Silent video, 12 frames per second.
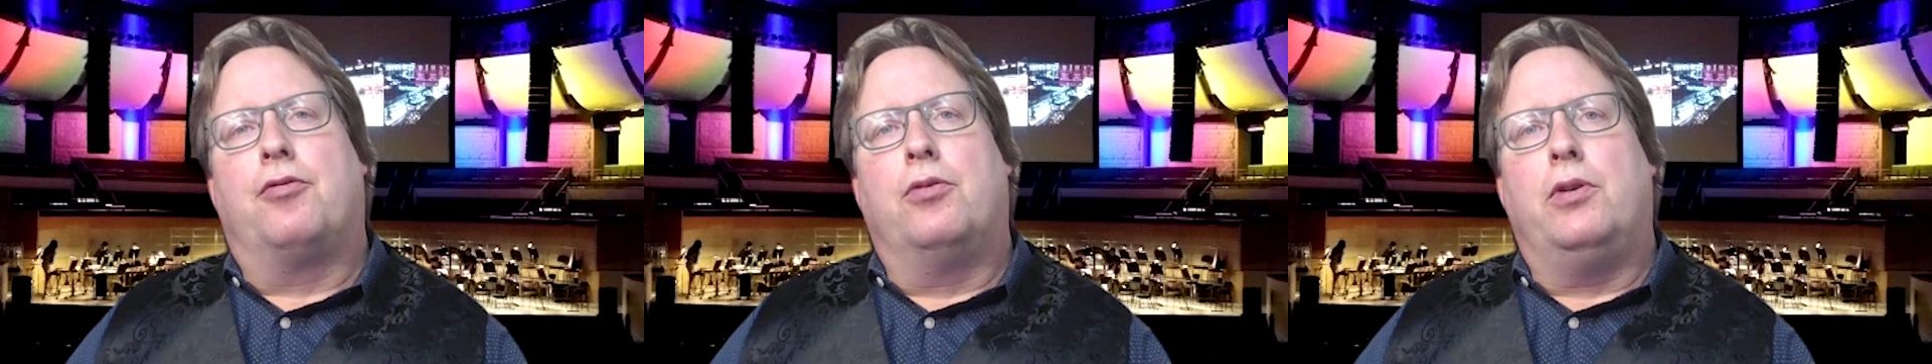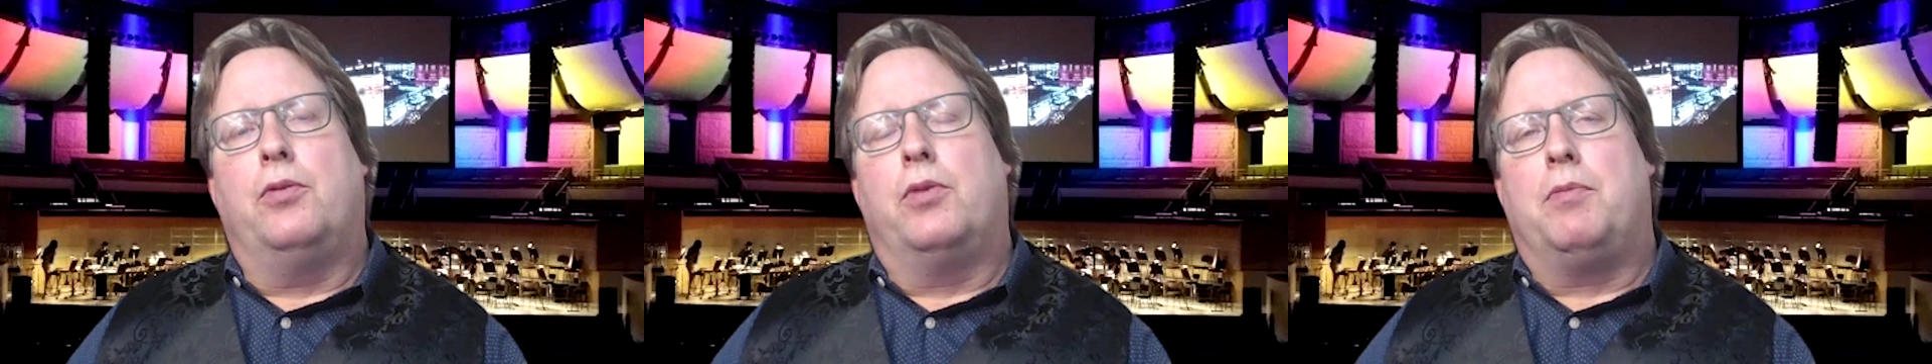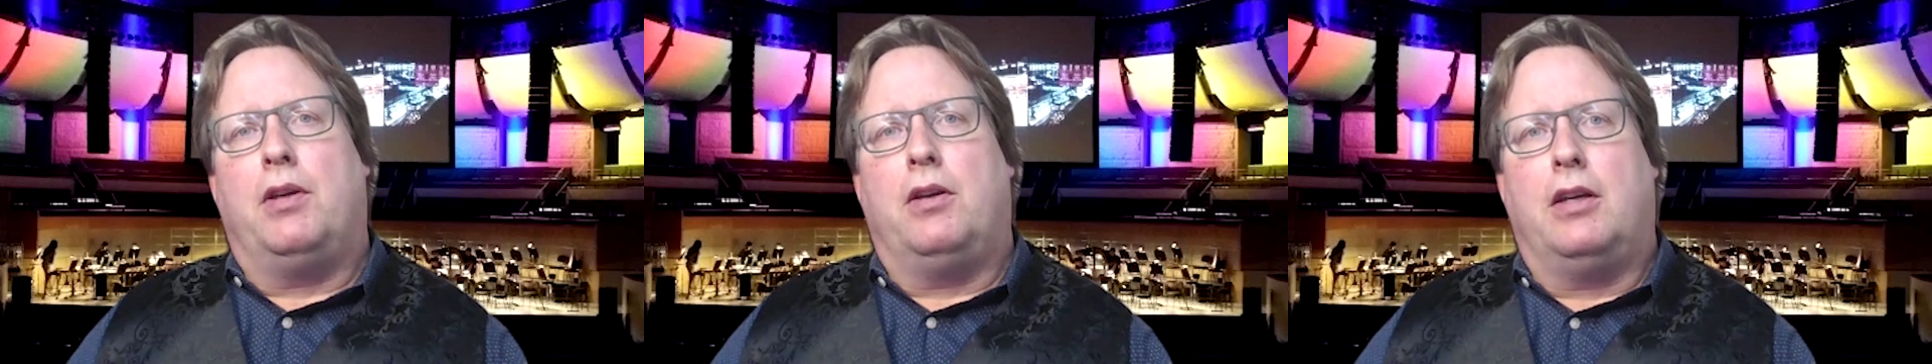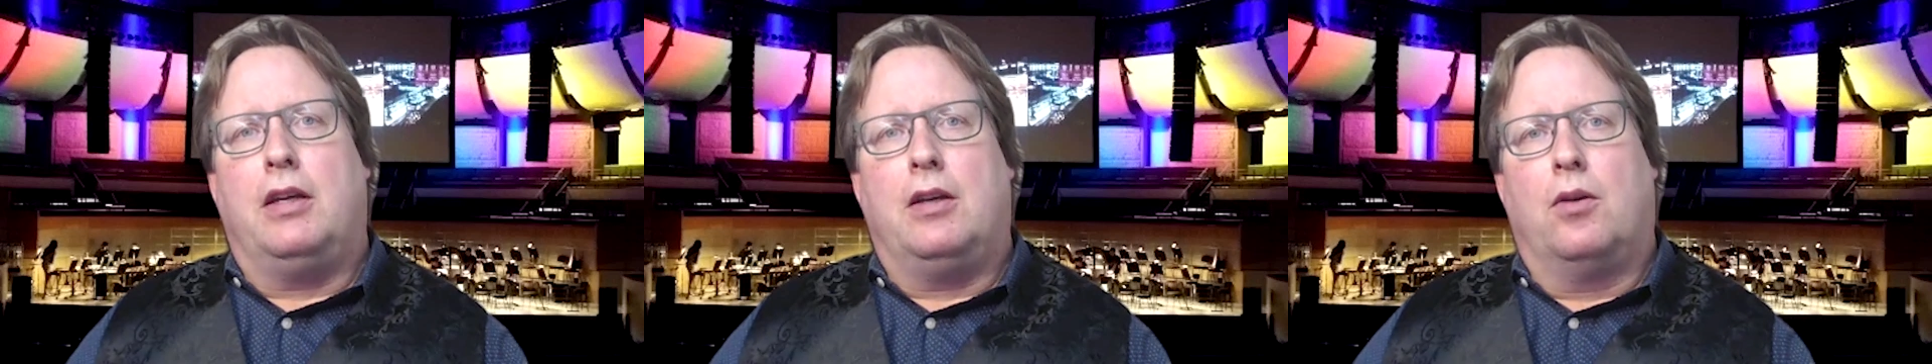we would
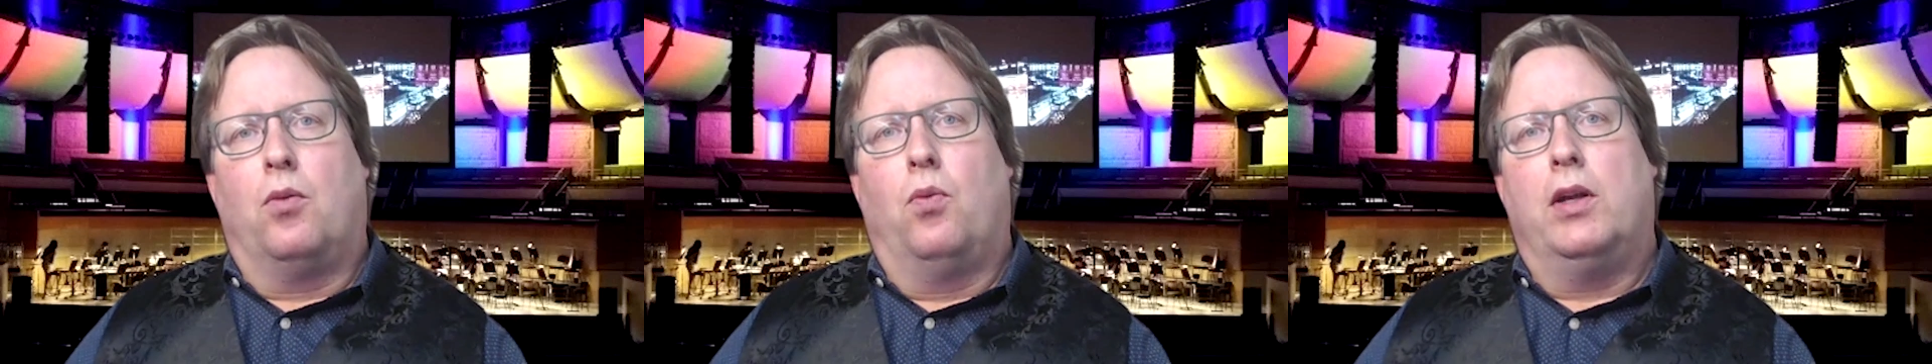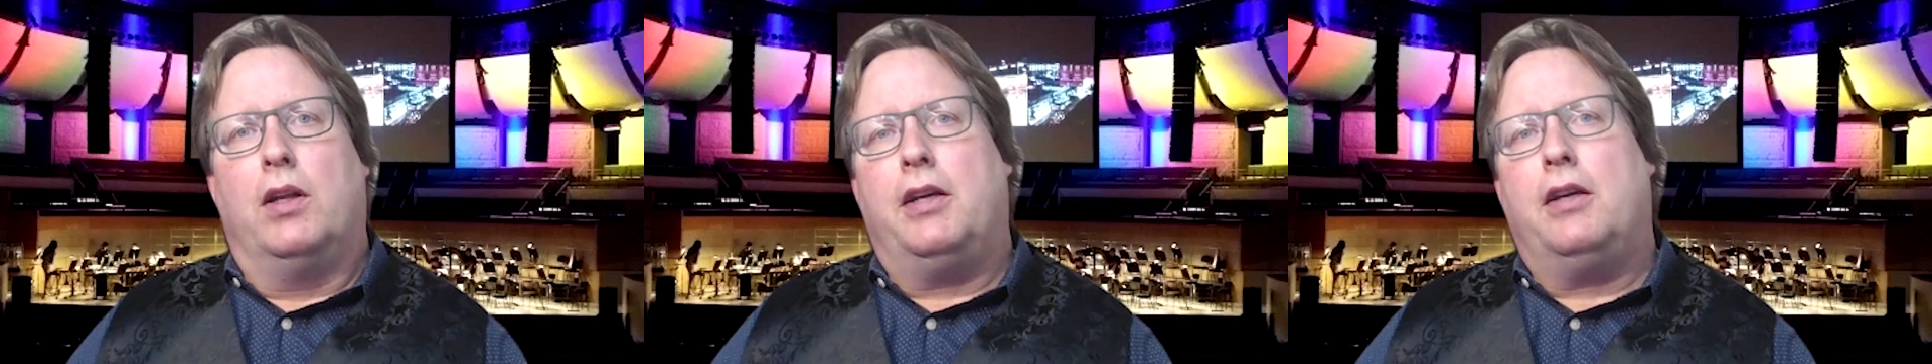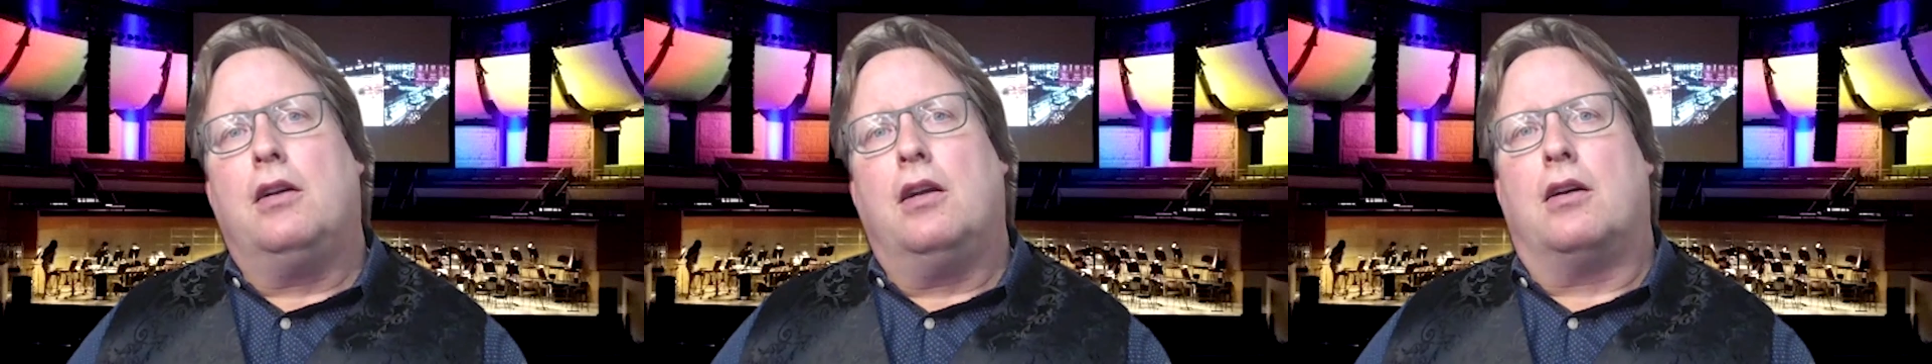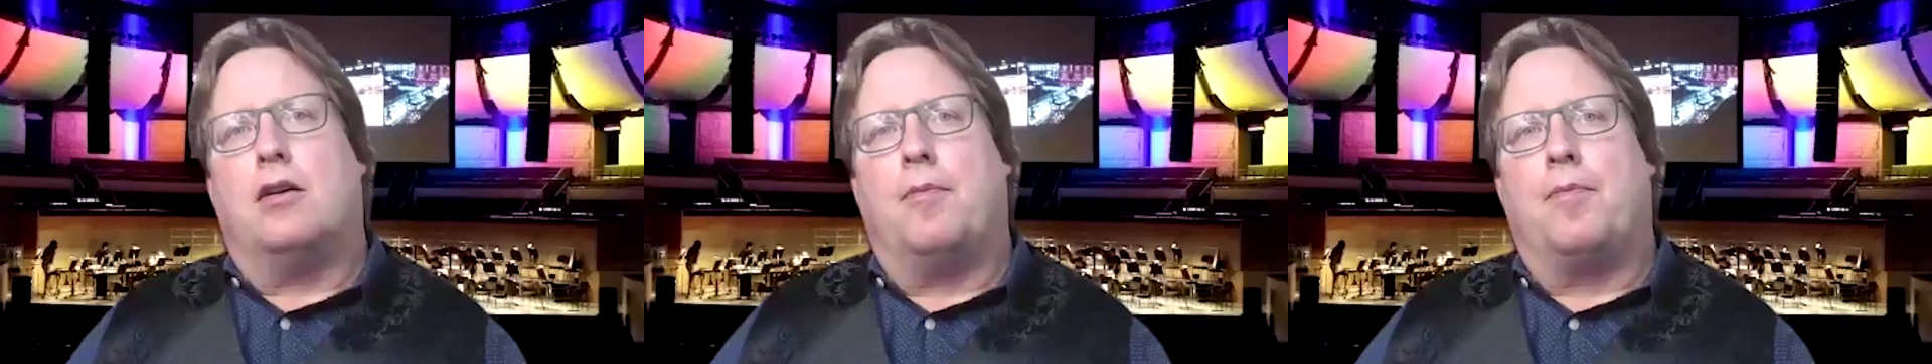be
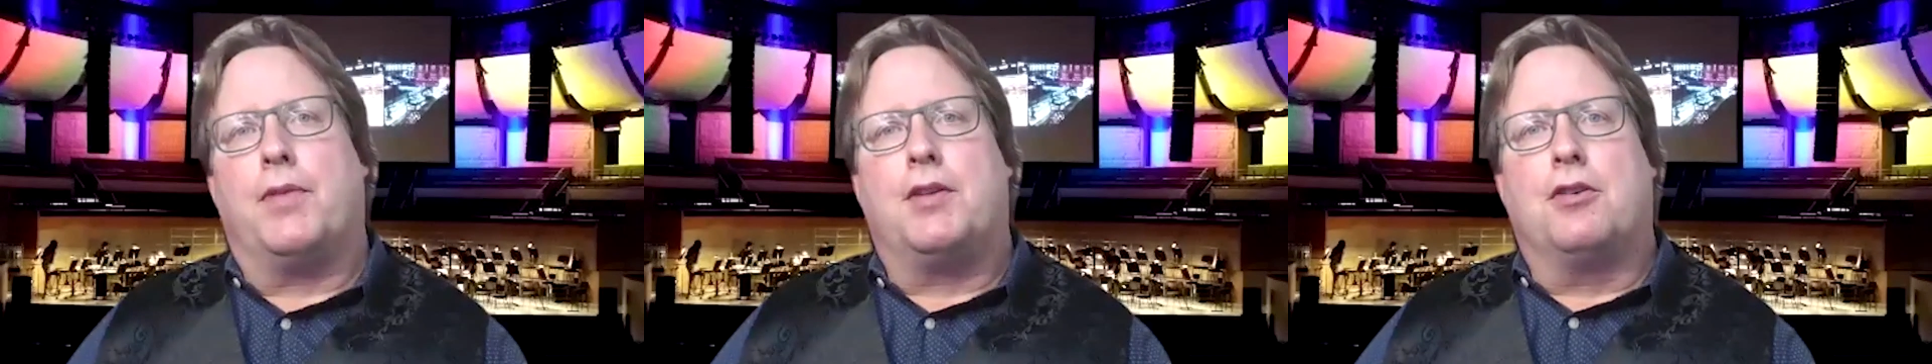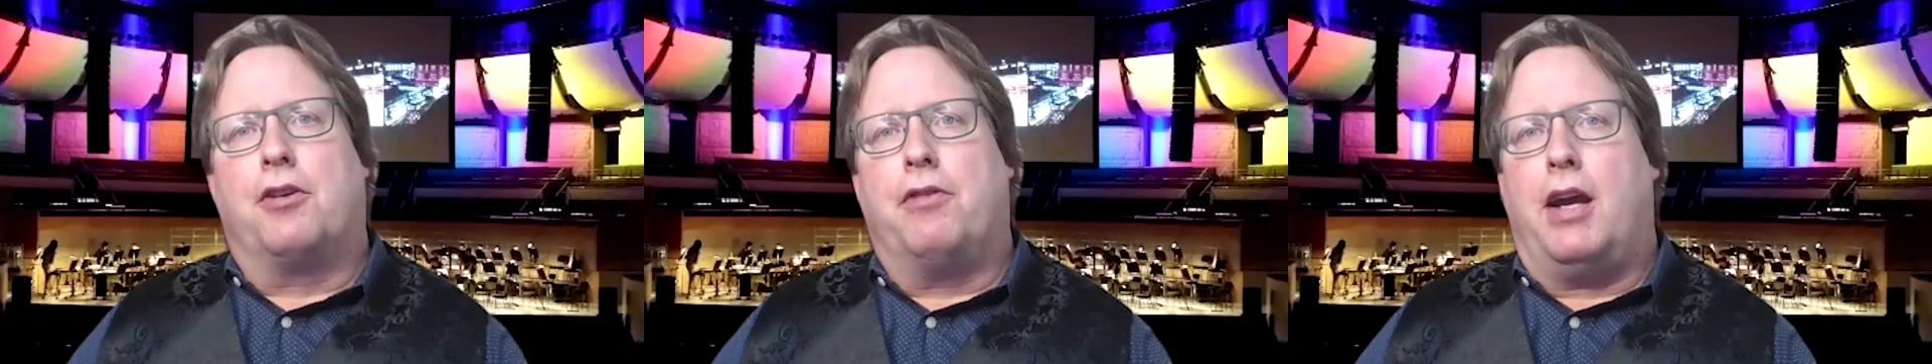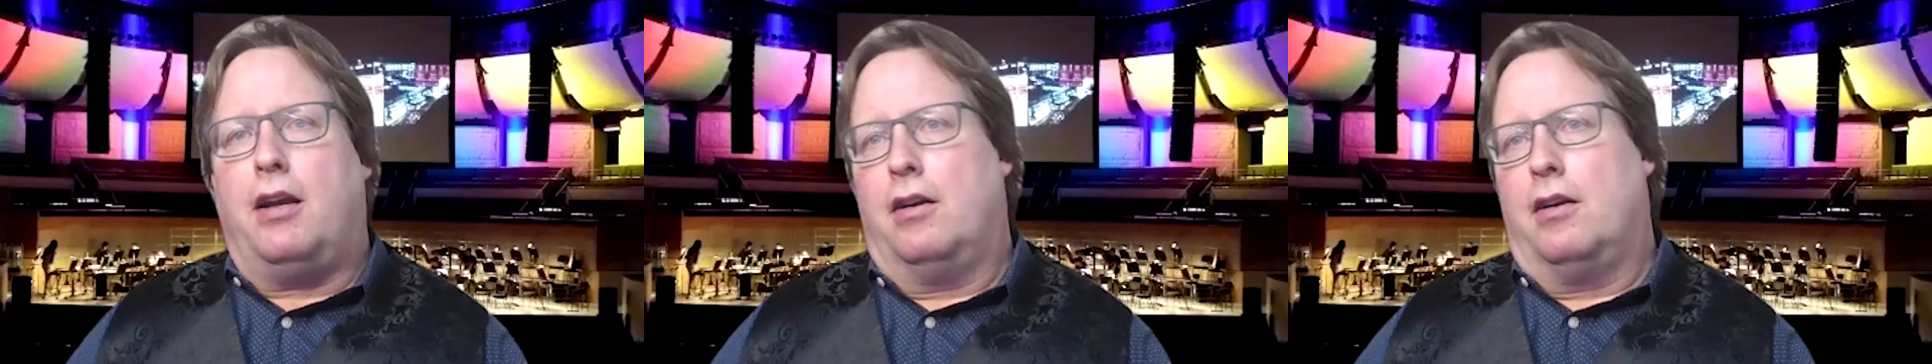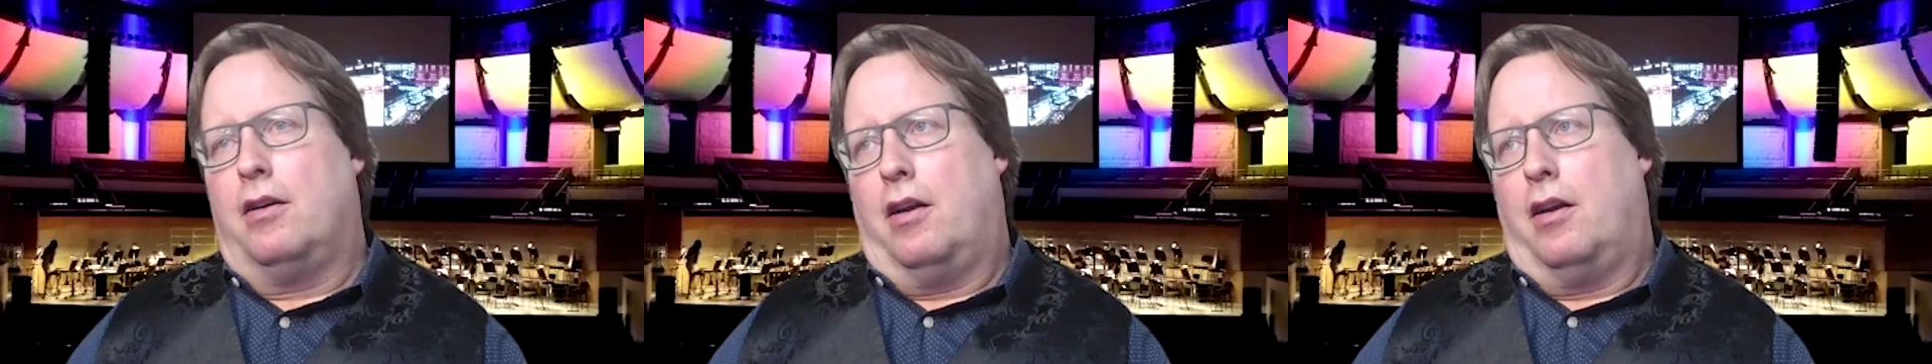willing to create